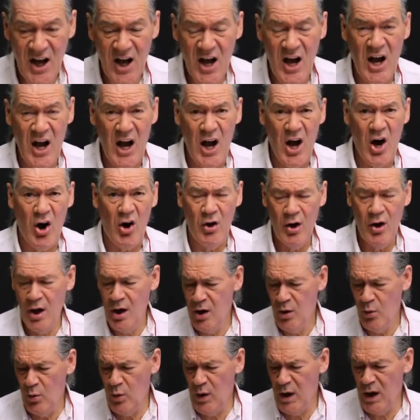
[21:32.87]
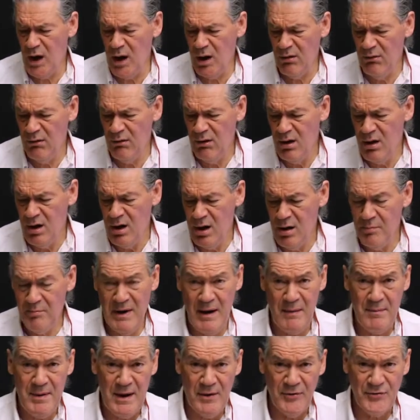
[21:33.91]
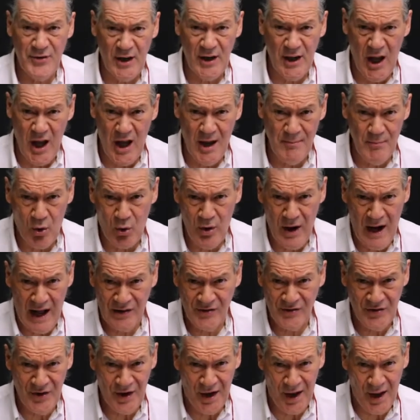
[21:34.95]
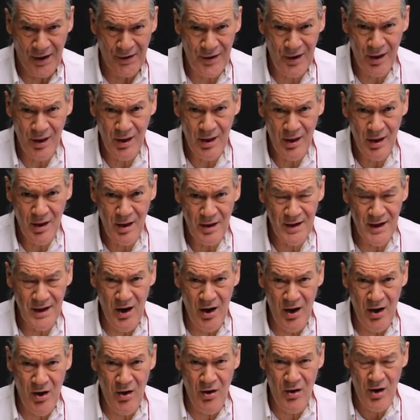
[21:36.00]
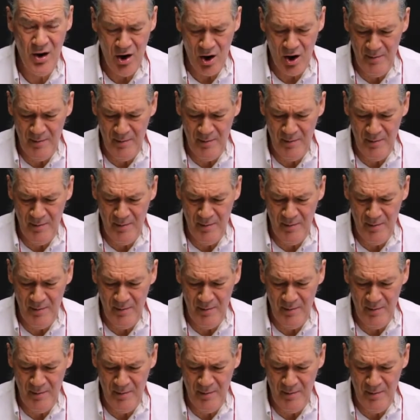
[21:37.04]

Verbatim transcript: Oh, well, Maybe it was a lawnmower accident, you know?